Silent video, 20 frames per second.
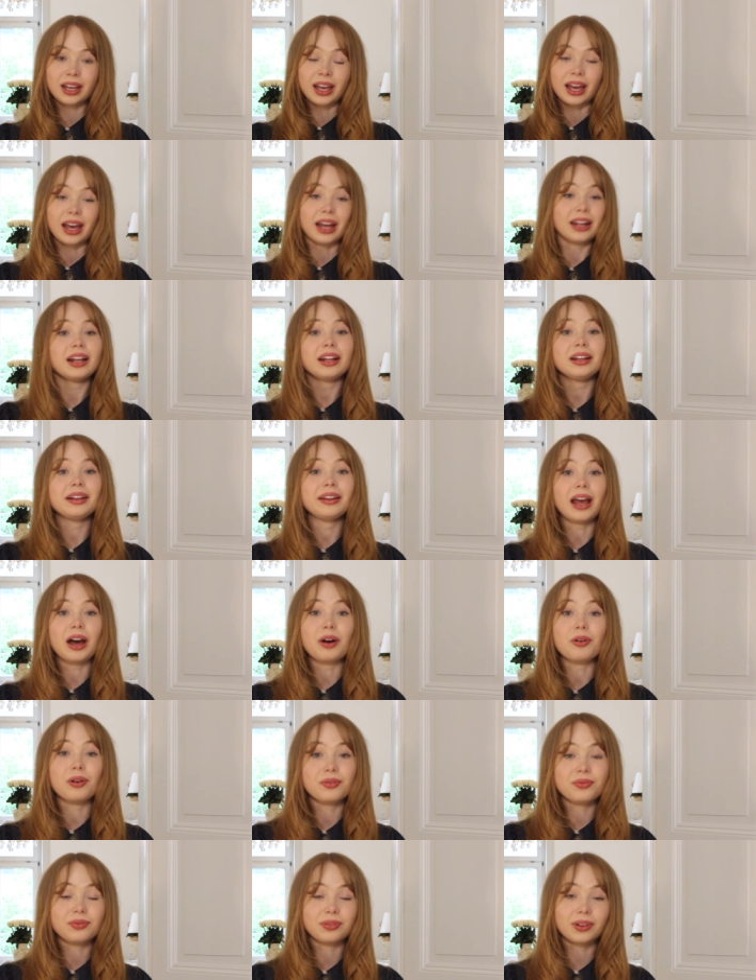And then in
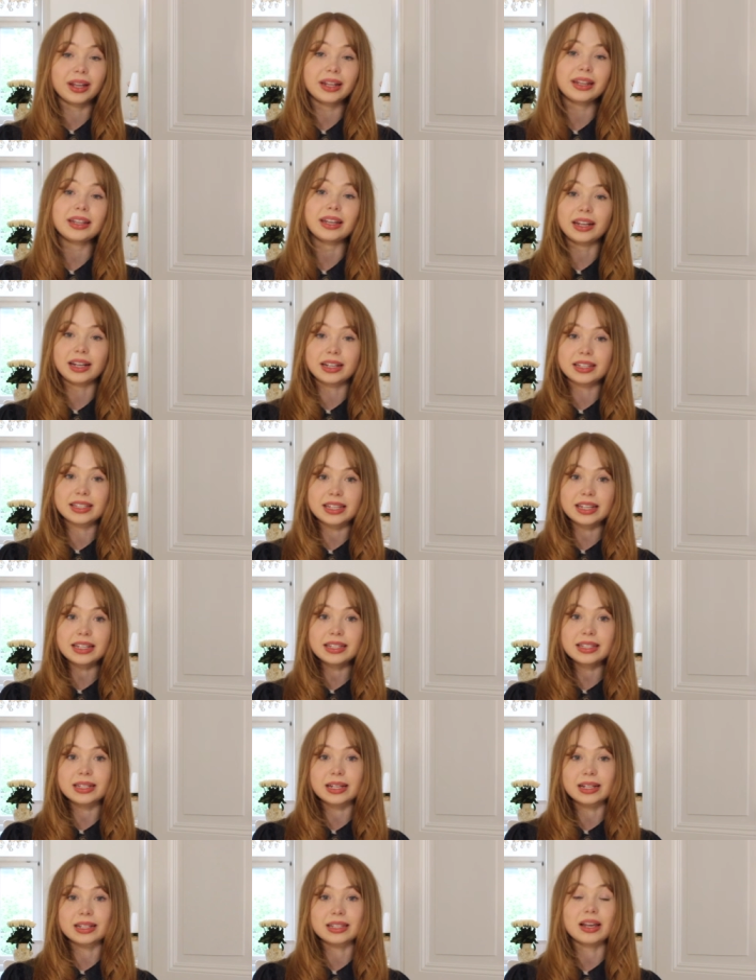our fleeting
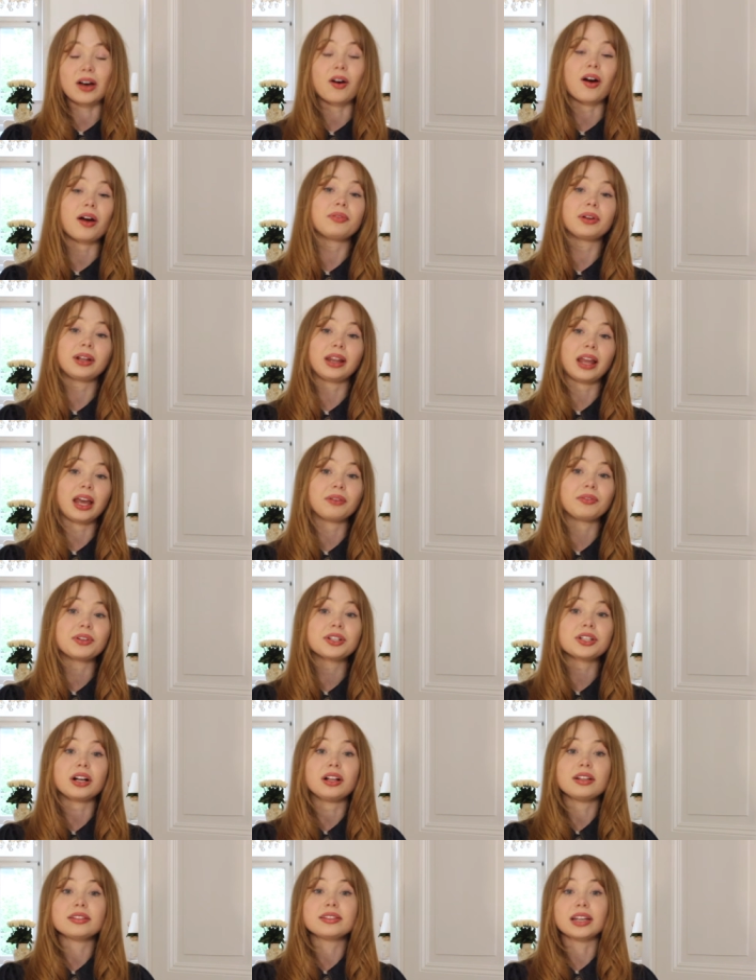existence, however, language
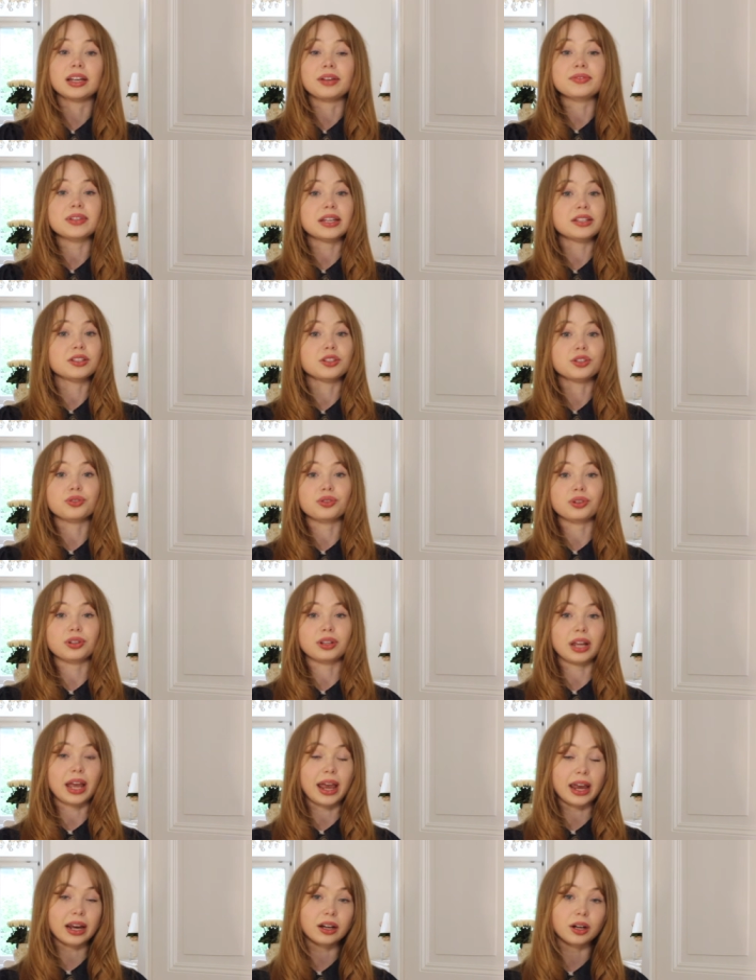also gives us a
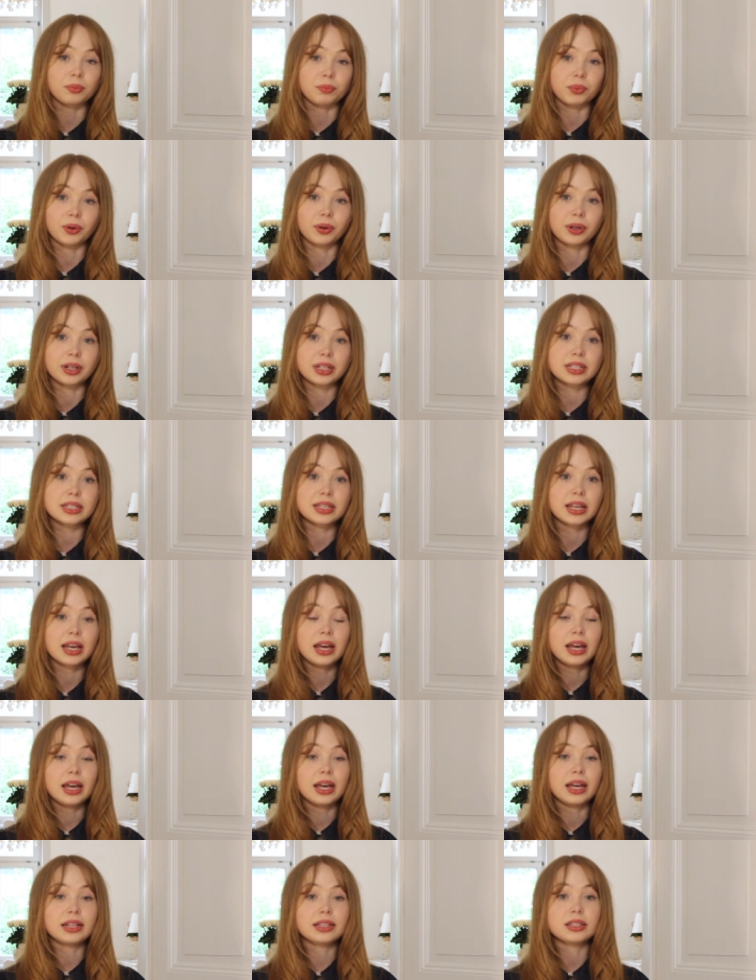certain anchor points.
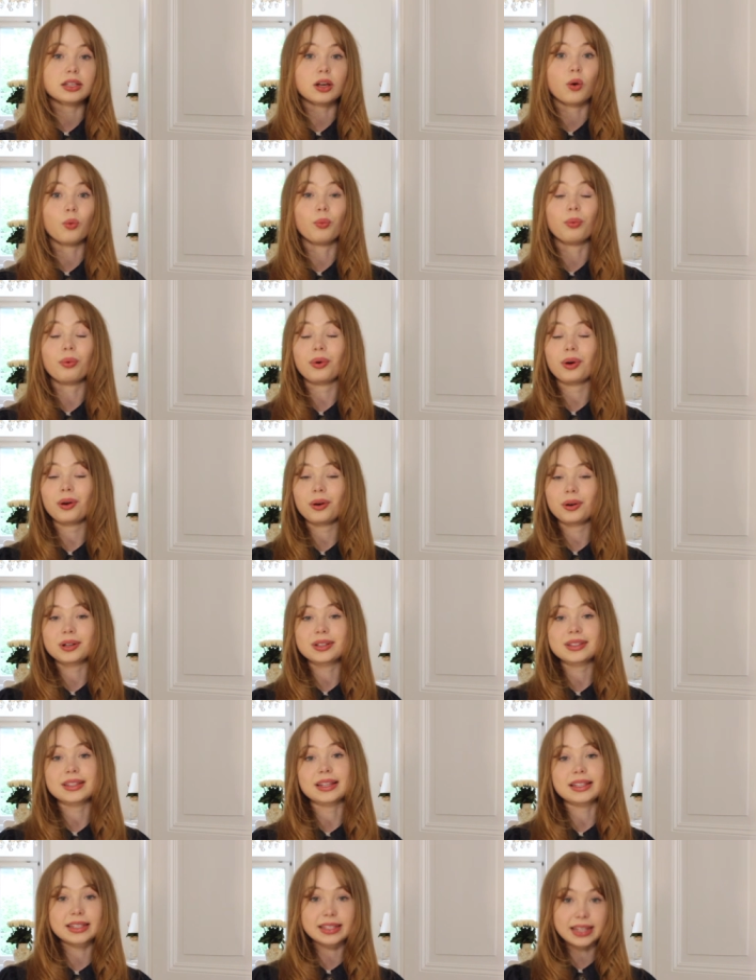Its
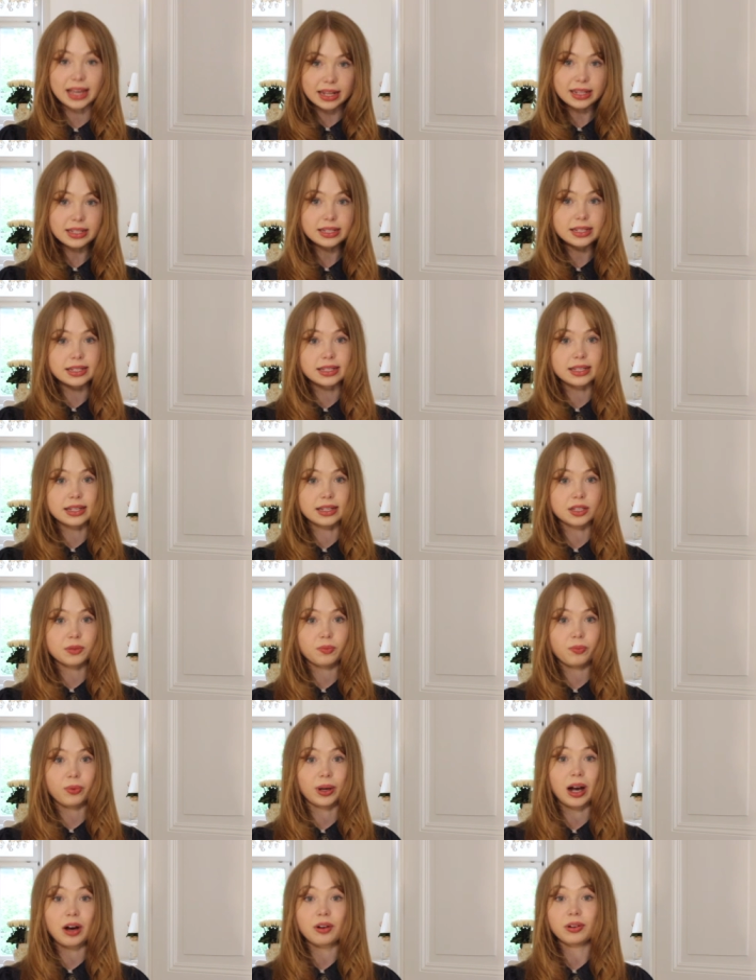words and sentences
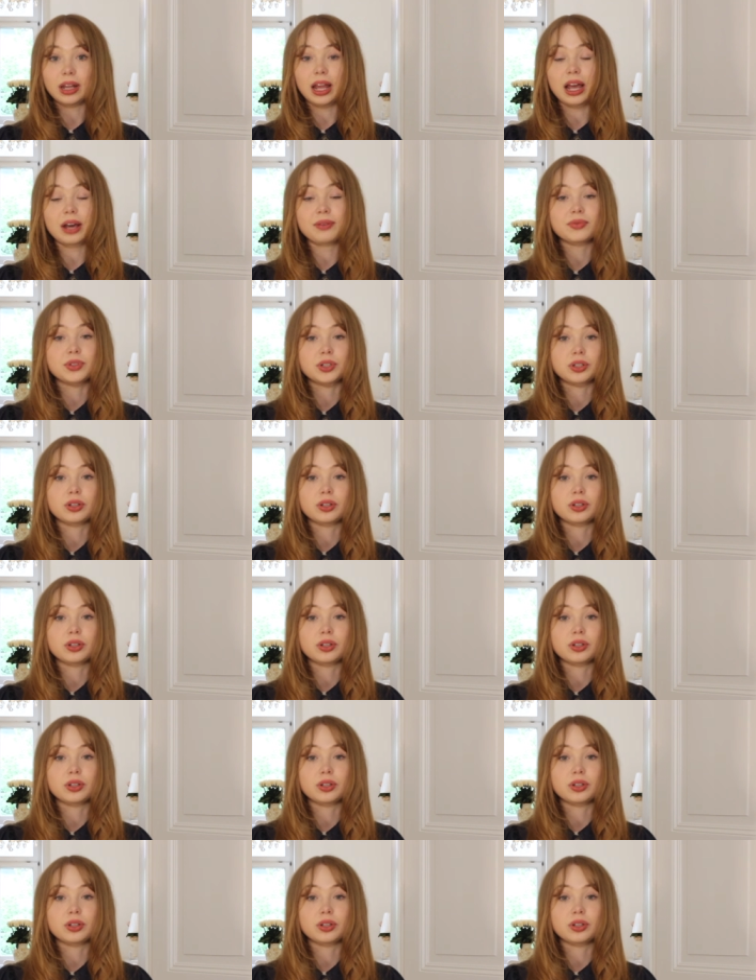bring our life into